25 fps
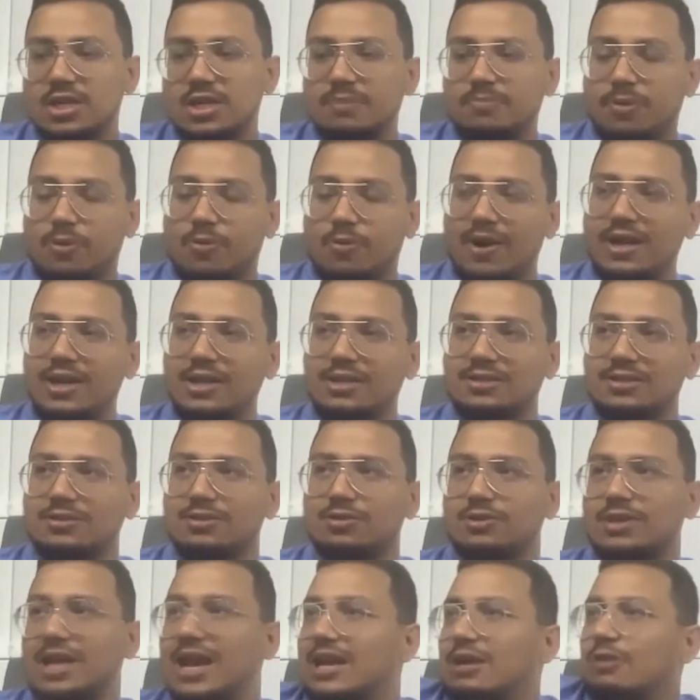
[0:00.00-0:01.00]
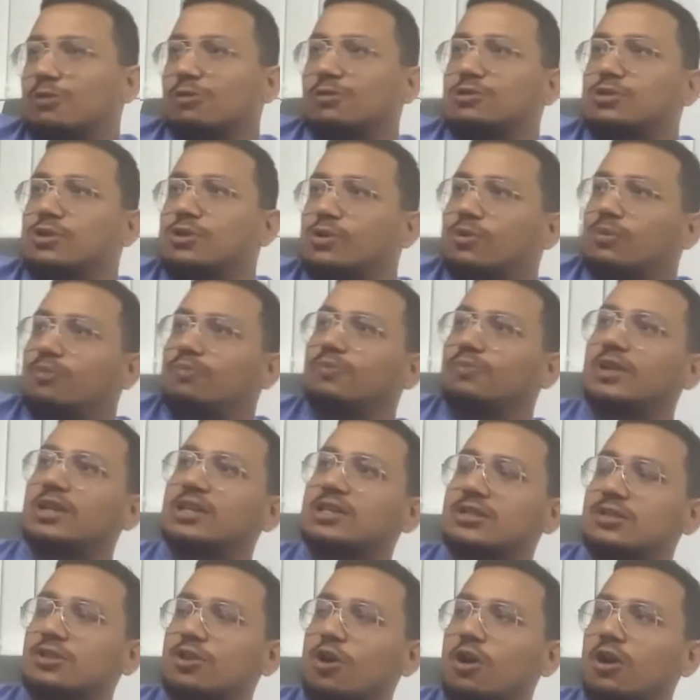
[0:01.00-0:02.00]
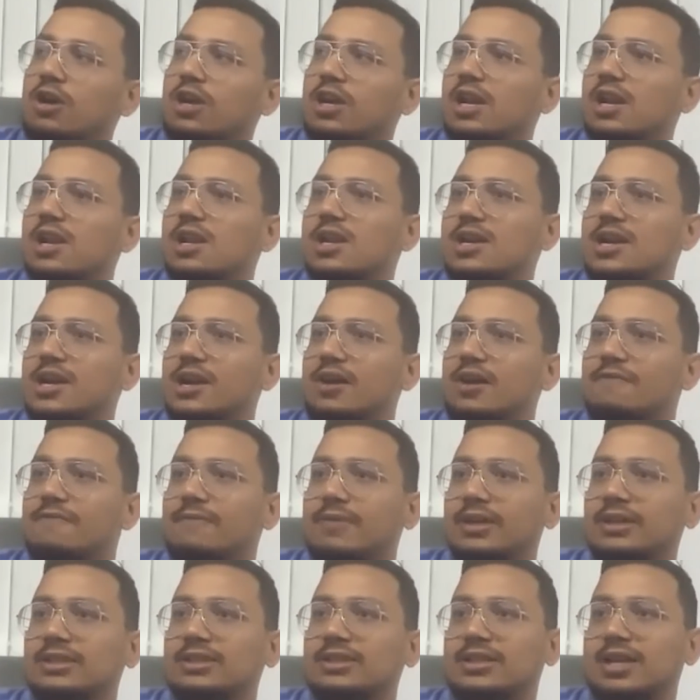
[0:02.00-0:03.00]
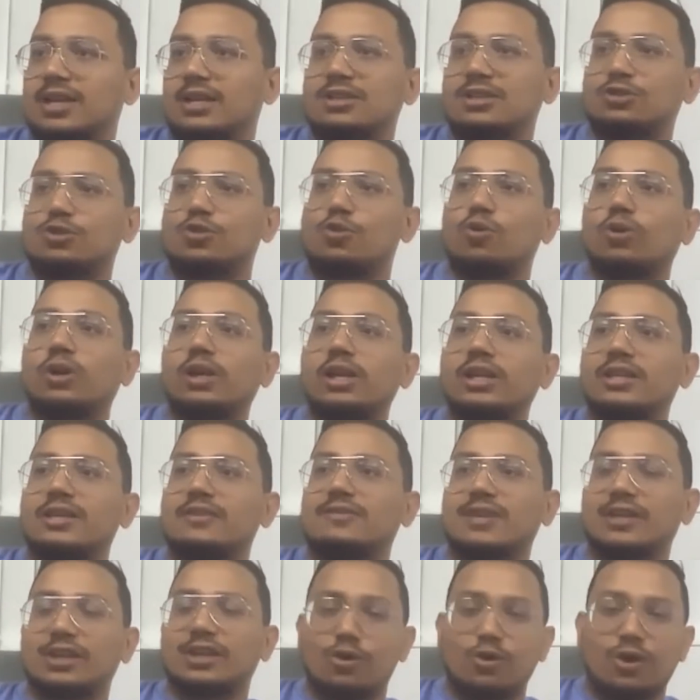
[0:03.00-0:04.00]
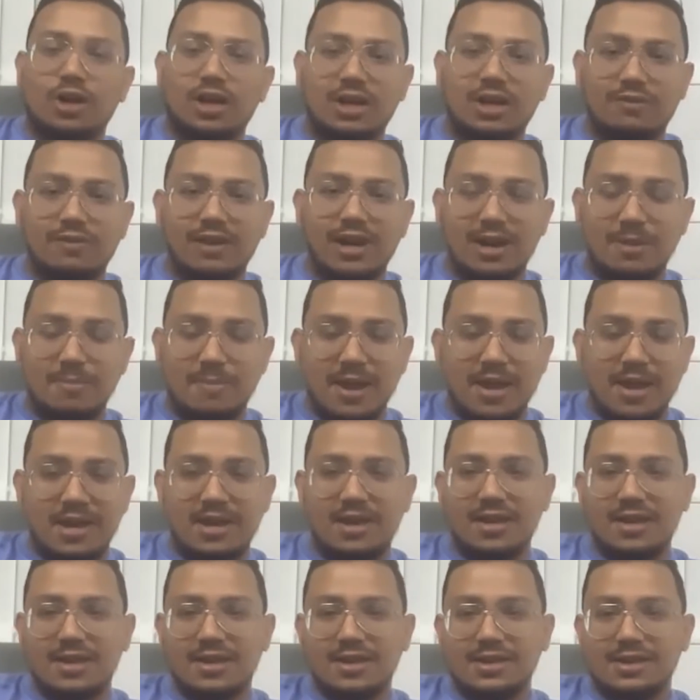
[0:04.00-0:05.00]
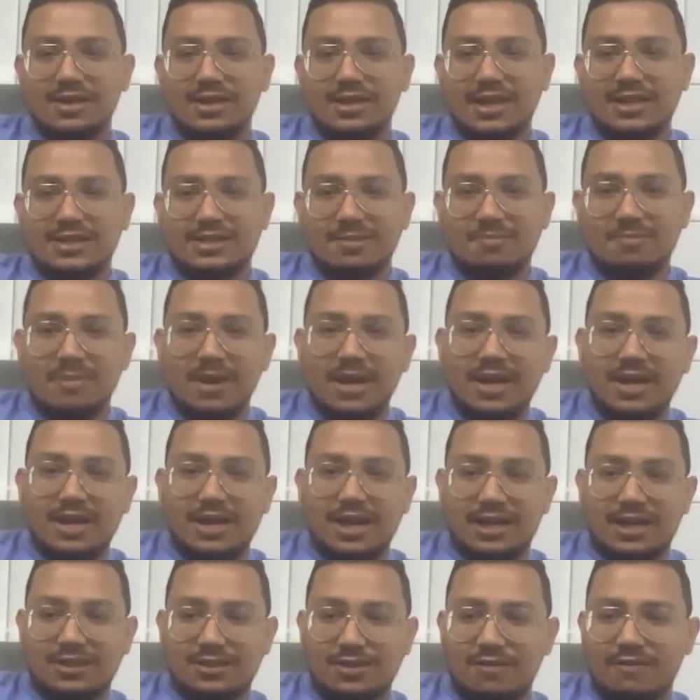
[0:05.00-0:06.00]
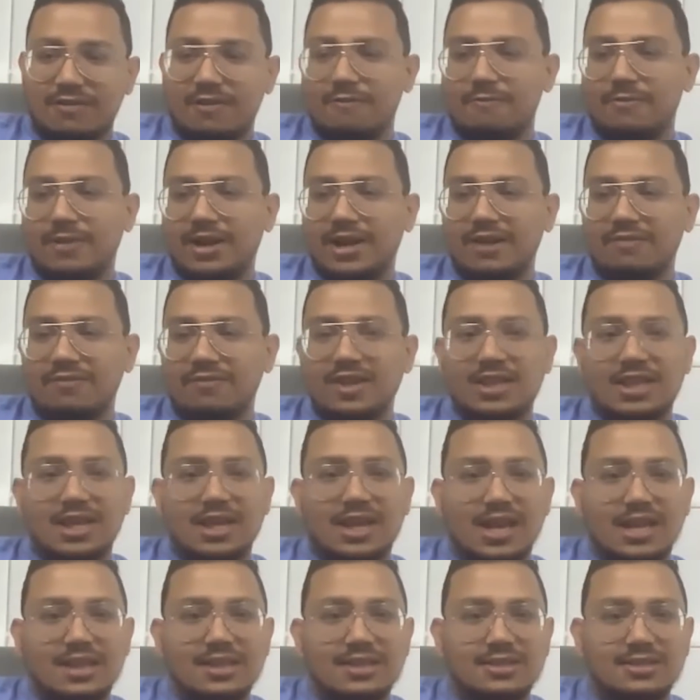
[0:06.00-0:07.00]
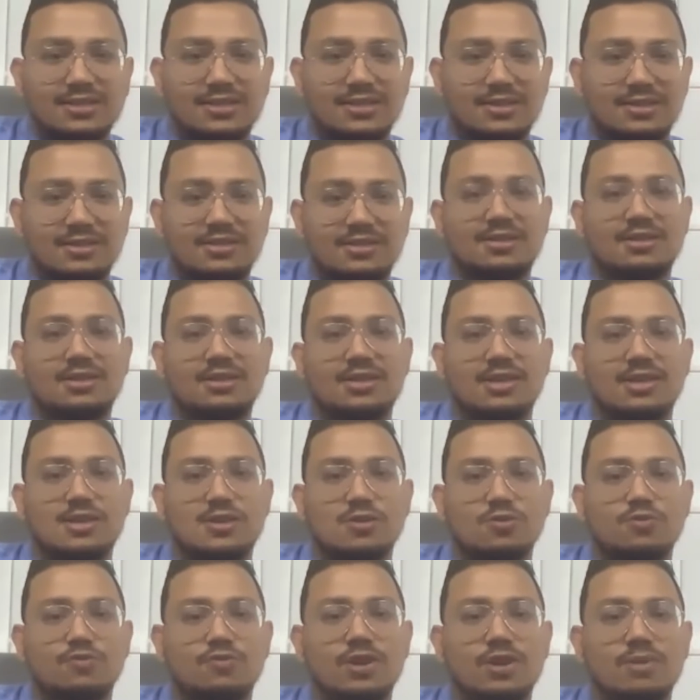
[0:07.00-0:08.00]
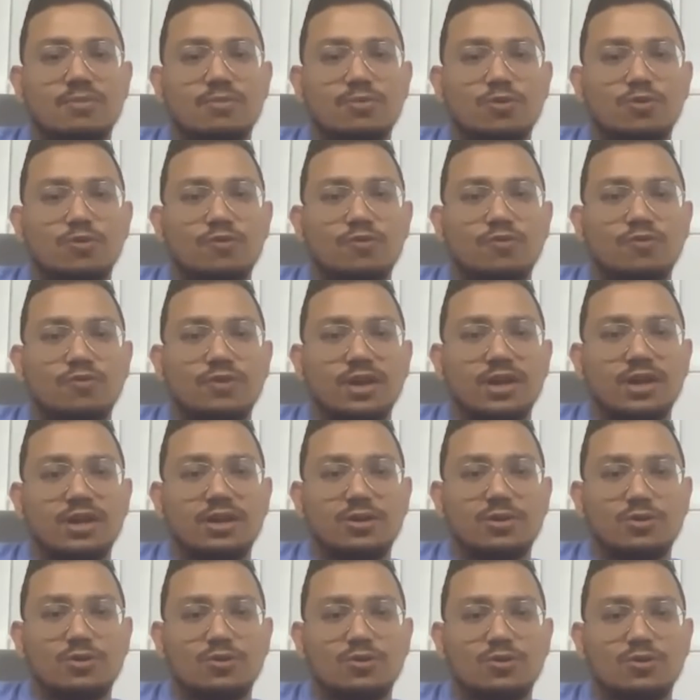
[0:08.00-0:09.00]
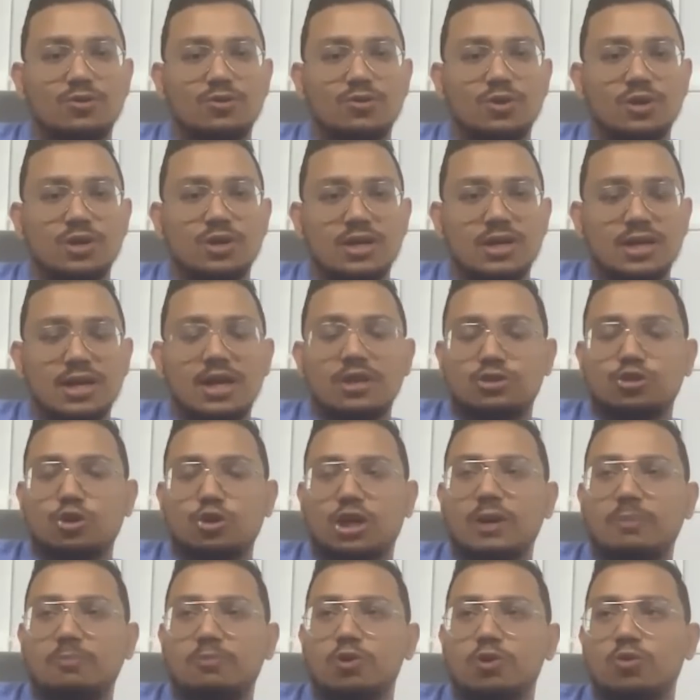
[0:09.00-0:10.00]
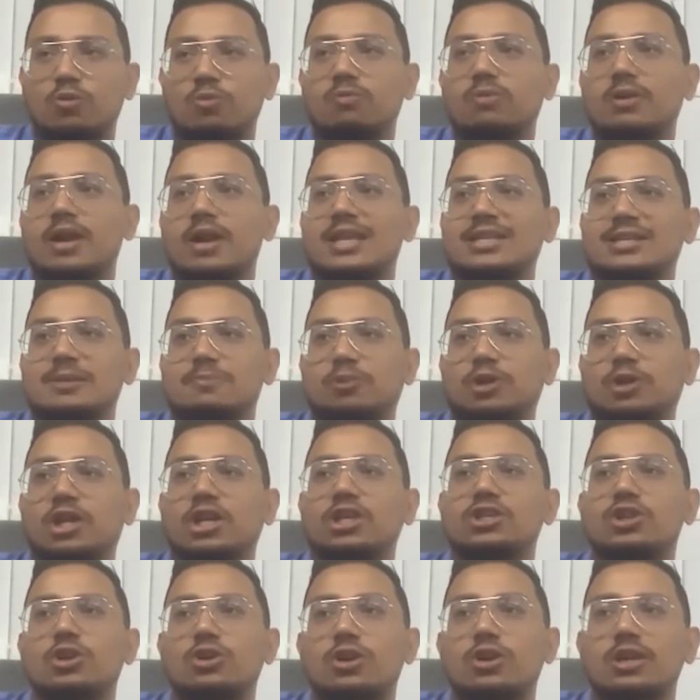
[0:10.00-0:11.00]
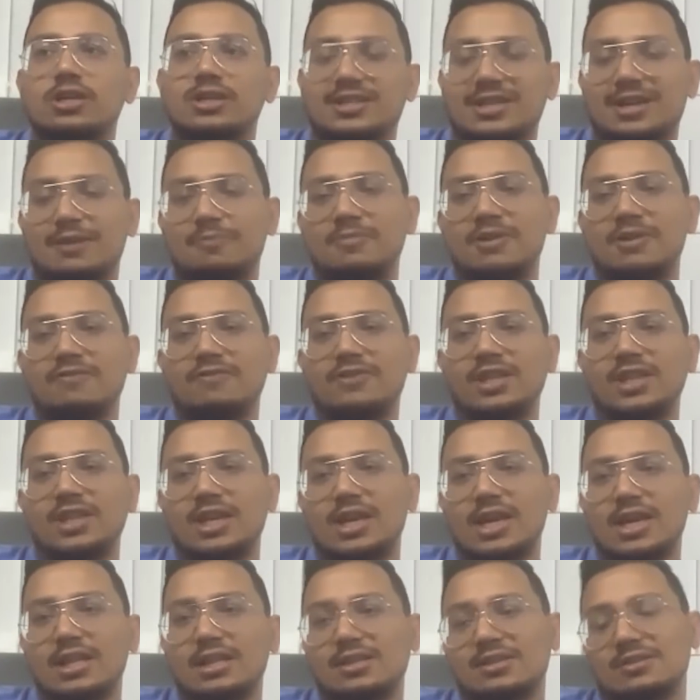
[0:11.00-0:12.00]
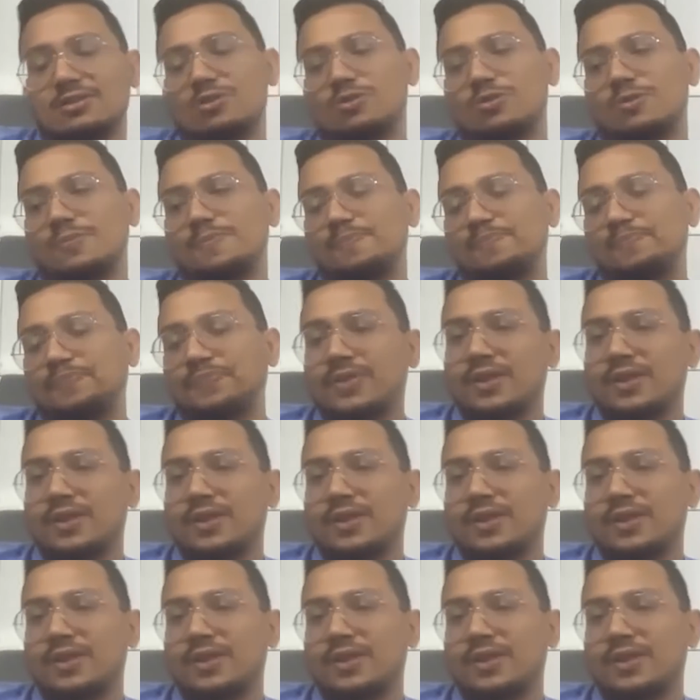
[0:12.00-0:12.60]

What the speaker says: providers. So that also is not really a government's task. So only the security will remain as the main task of government. Everything else, will move into. So crypto has a potential to disrupt everything else. So,